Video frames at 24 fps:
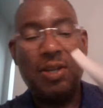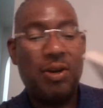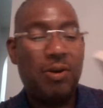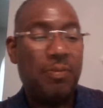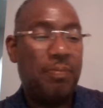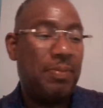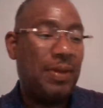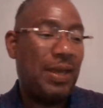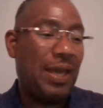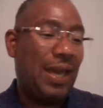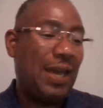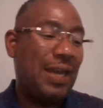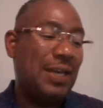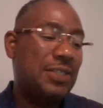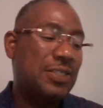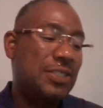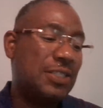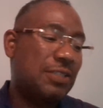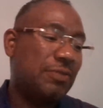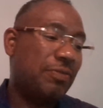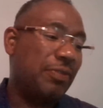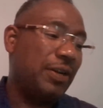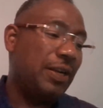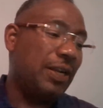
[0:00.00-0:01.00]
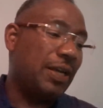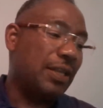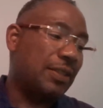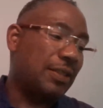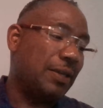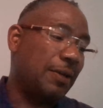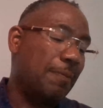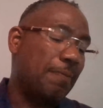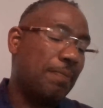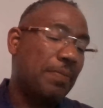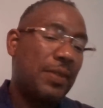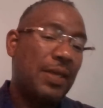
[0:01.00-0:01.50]
Be anxious for
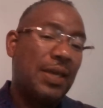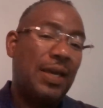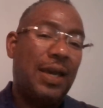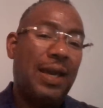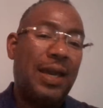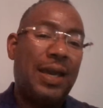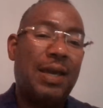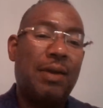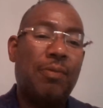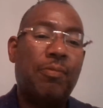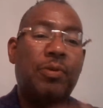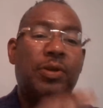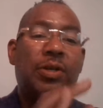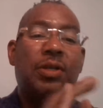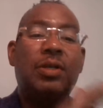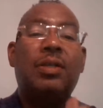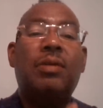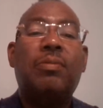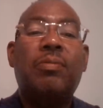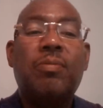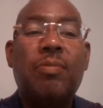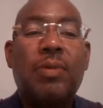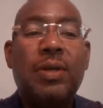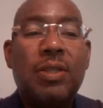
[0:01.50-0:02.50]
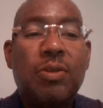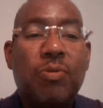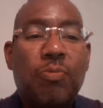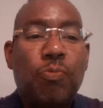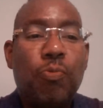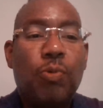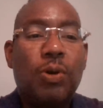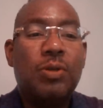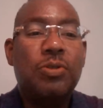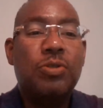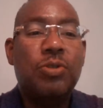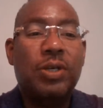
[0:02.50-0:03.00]
nothing. And we're dealing with,
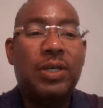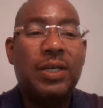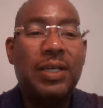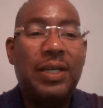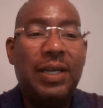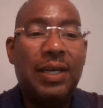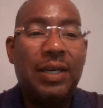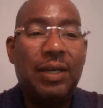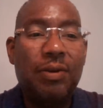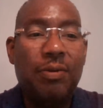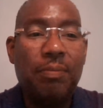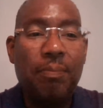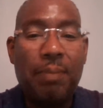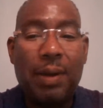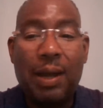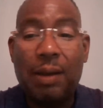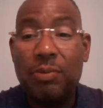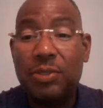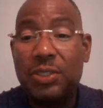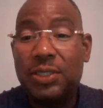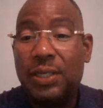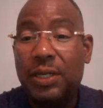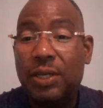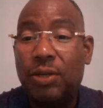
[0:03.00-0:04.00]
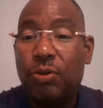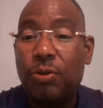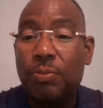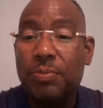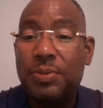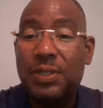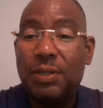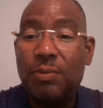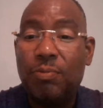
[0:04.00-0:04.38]
welcome to our Connect Bible study groups.